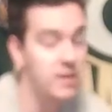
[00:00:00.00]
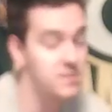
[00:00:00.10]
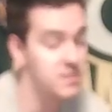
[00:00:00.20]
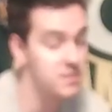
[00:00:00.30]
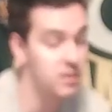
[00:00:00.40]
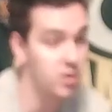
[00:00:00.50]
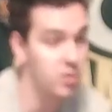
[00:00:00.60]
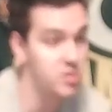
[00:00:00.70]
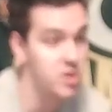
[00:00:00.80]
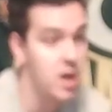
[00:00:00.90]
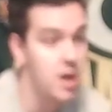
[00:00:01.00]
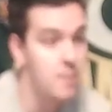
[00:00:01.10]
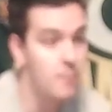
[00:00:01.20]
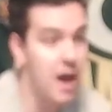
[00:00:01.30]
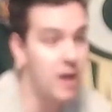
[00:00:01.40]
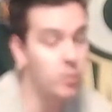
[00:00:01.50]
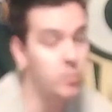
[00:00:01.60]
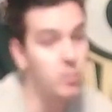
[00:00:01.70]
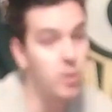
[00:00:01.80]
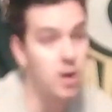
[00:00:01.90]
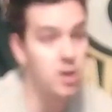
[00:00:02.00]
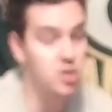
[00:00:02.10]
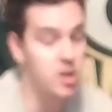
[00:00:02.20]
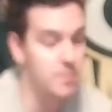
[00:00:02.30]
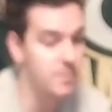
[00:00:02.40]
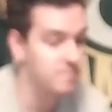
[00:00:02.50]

assistant coach back when we won our chip.